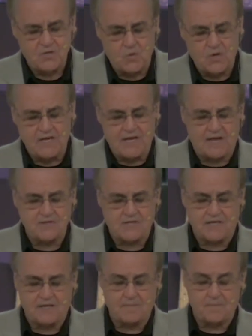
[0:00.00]

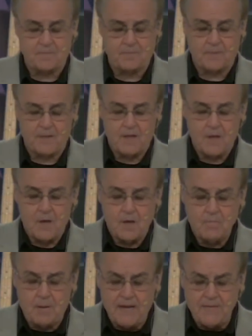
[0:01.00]
2019.
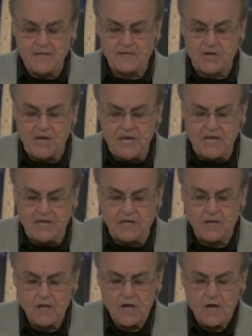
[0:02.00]
Be the king